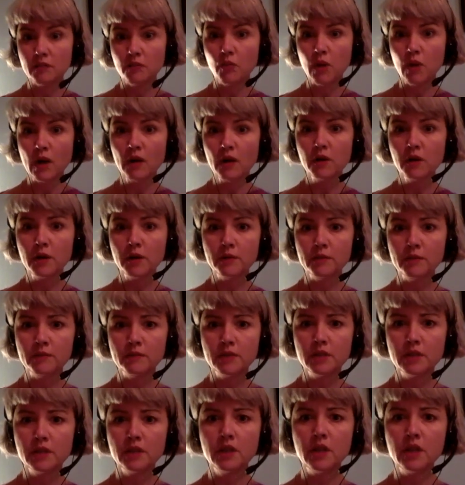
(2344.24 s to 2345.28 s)
and
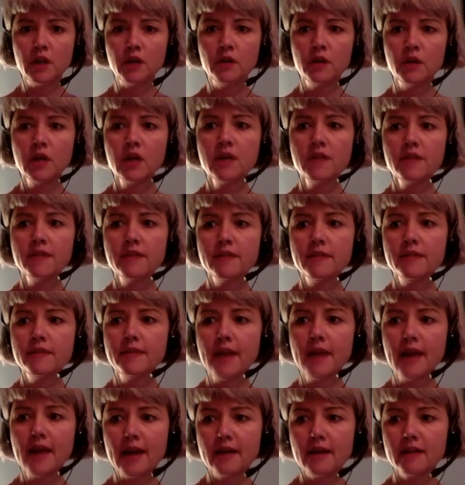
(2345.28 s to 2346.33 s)
welcomed, you know,
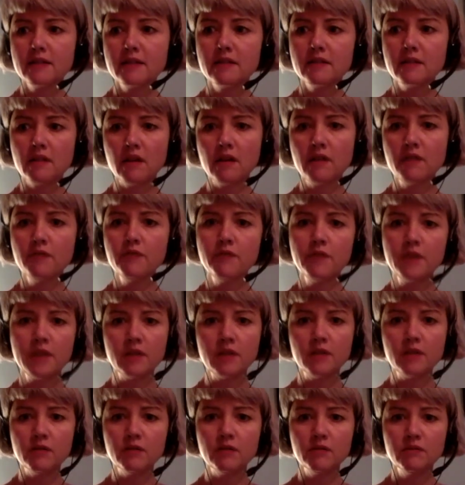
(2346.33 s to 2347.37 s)
that I
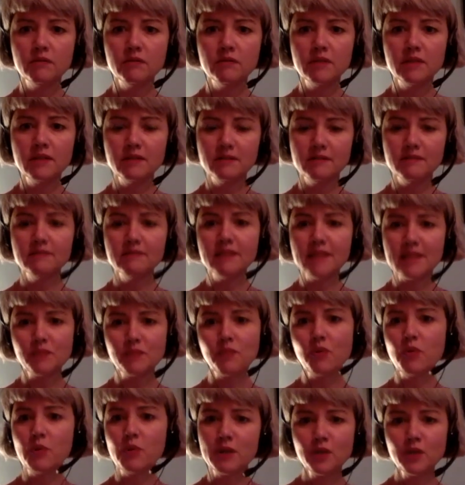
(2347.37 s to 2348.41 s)
feel that's
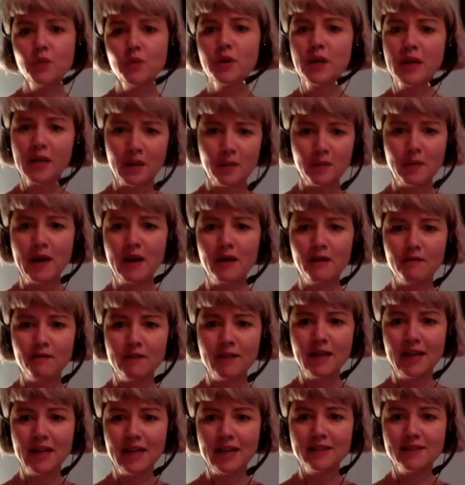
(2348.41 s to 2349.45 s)
what we're talking about
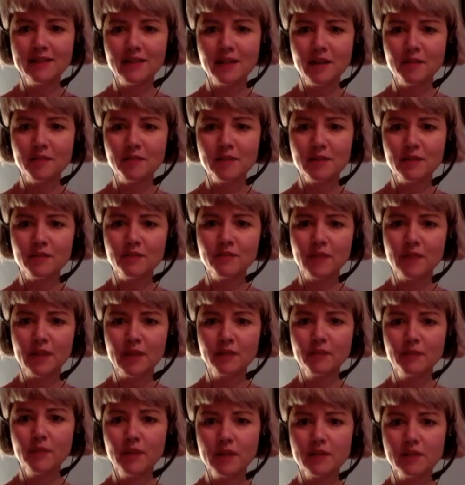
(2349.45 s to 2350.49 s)
really in terms of
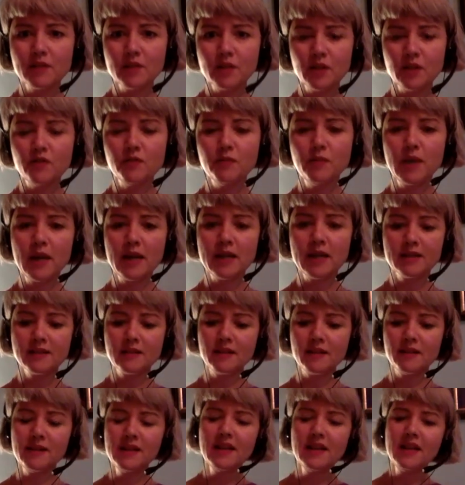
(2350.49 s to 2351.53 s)
like personhood of place.
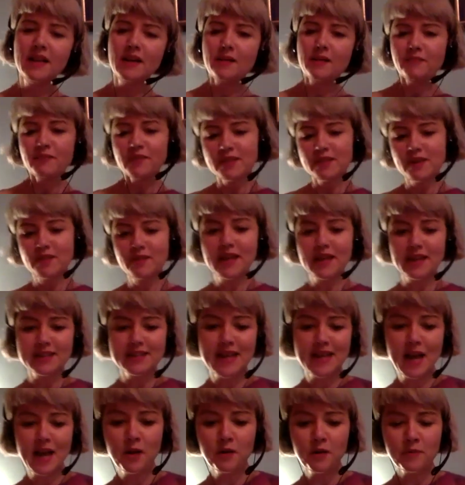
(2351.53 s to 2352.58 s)
So so yeah,
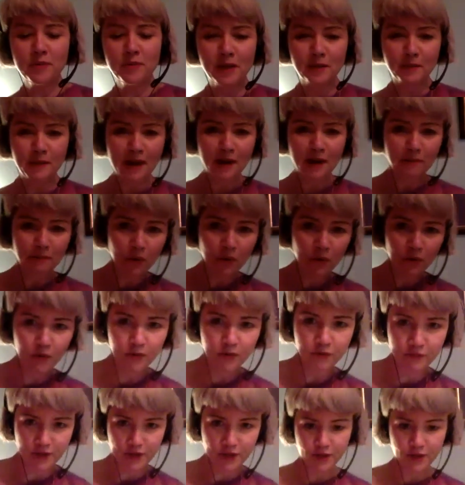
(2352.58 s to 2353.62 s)
tell me about Boggle
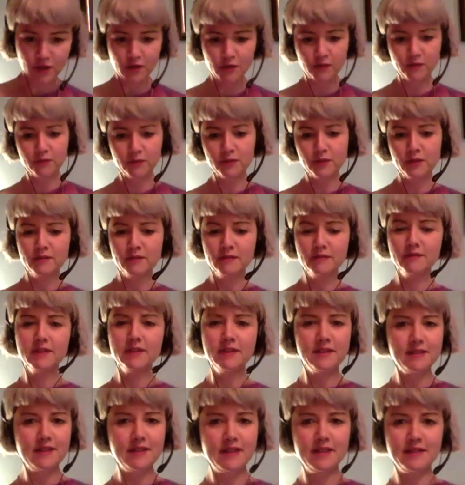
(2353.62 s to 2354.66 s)
Threshold,
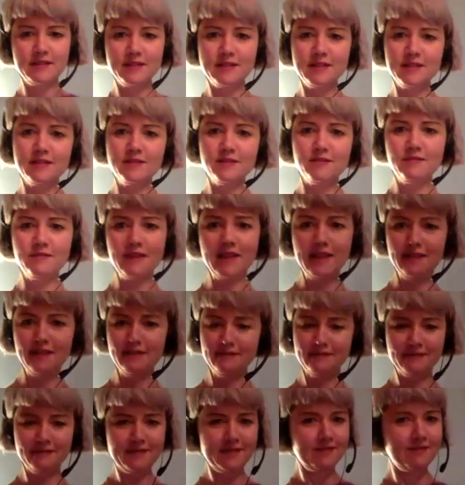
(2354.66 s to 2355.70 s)
because yeah. that's it's really
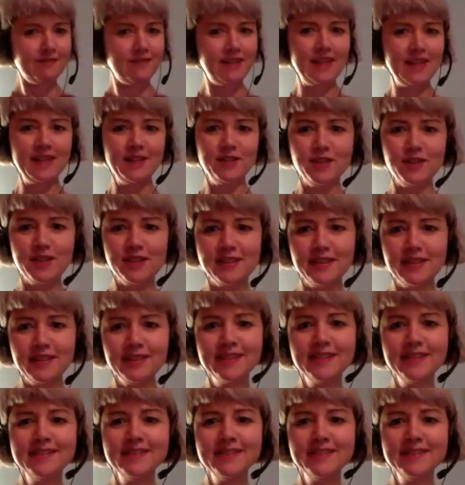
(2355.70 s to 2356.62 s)
really interesting.